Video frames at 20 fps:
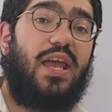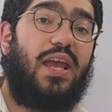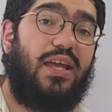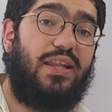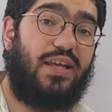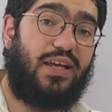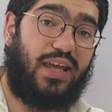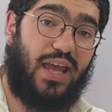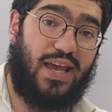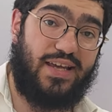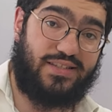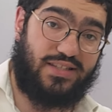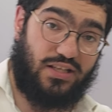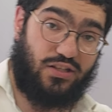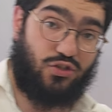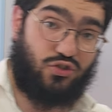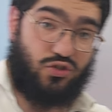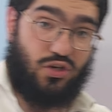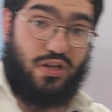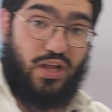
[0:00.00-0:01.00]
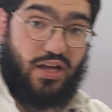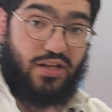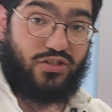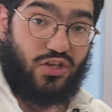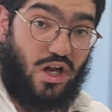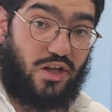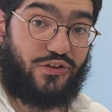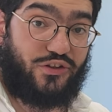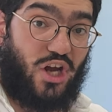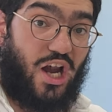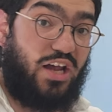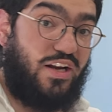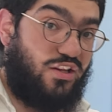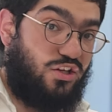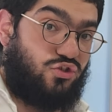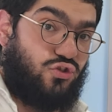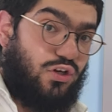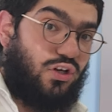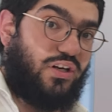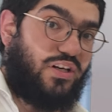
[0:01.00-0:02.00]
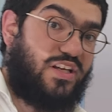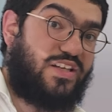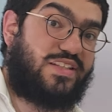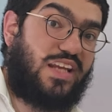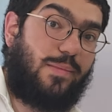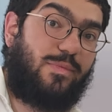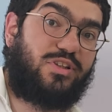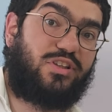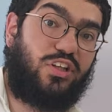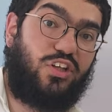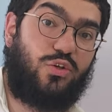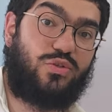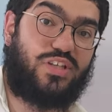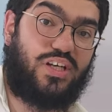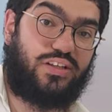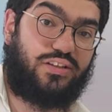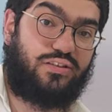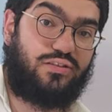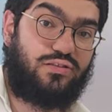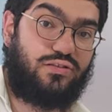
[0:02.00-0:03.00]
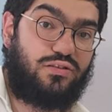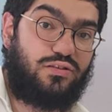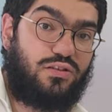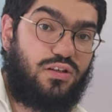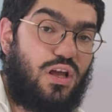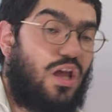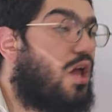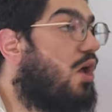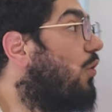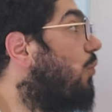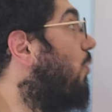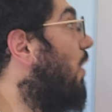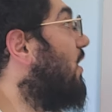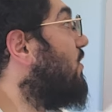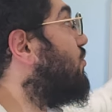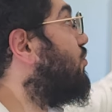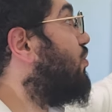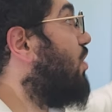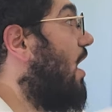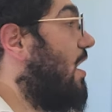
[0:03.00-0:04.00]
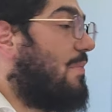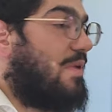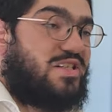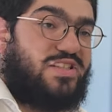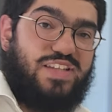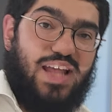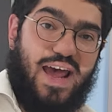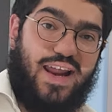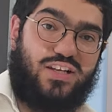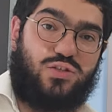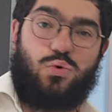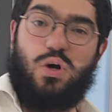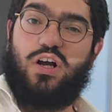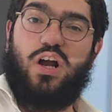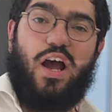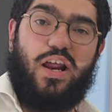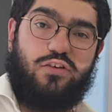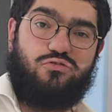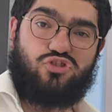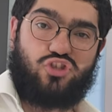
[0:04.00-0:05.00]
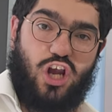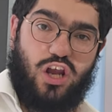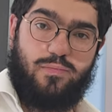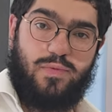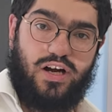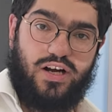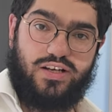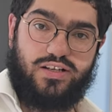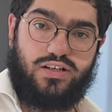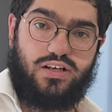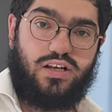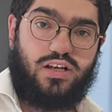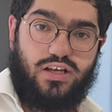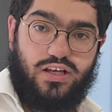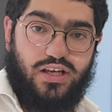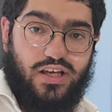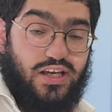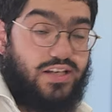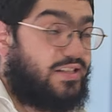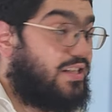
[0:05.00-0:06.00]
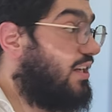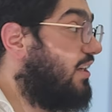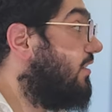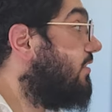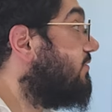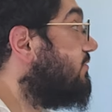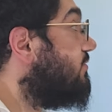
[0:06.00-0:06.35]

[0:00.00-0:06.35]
In the case that it's untied and the shulchani is able to use it, What shomer status, what kind of shomer is he?